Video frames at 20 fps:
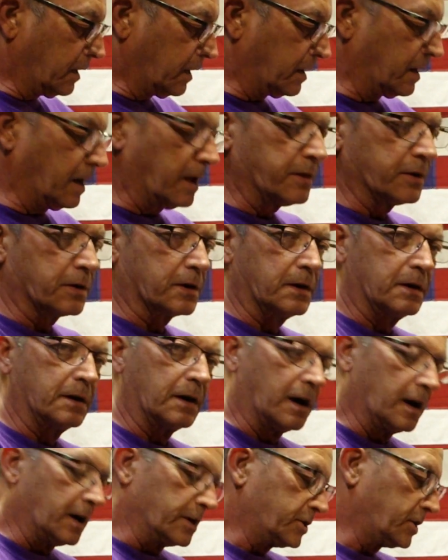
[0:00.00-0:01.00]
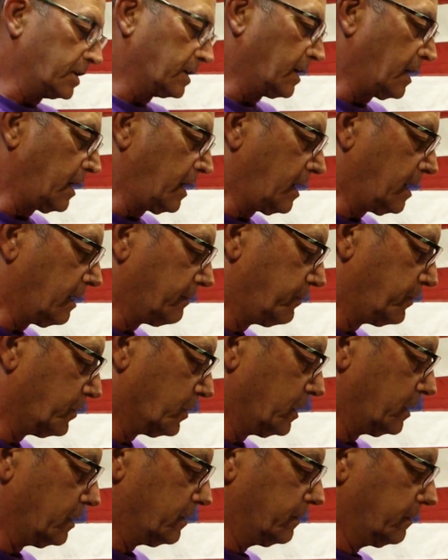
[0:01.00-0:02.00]
Another caution I have
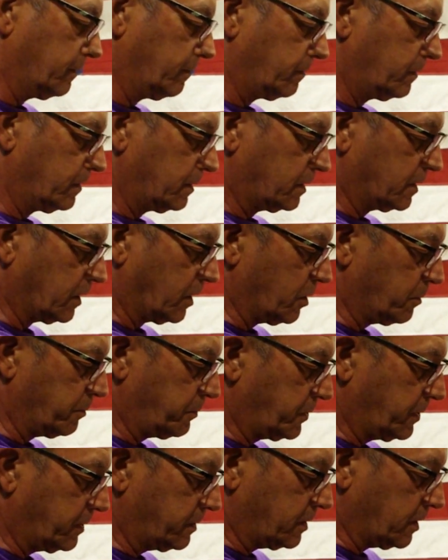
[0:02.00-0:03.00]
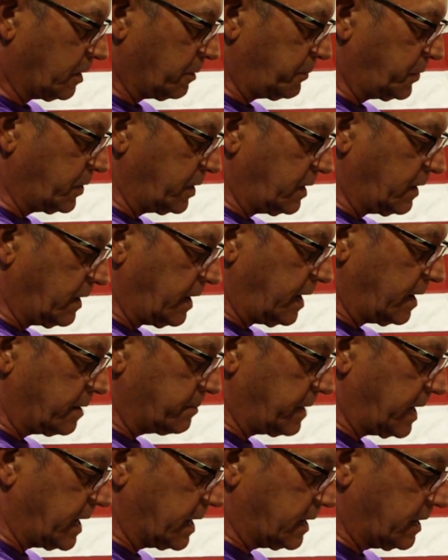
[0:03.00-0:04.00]
for you: don't put your
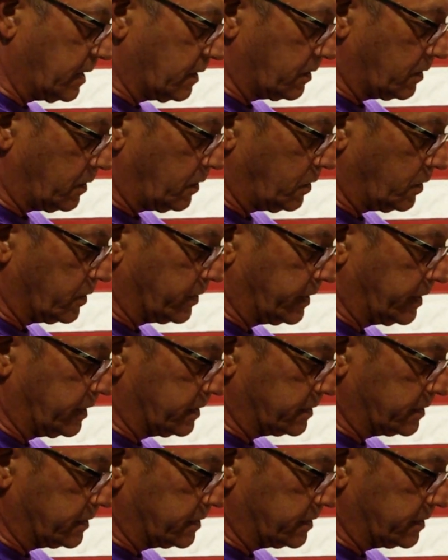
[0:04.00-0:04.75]
hand back here to hold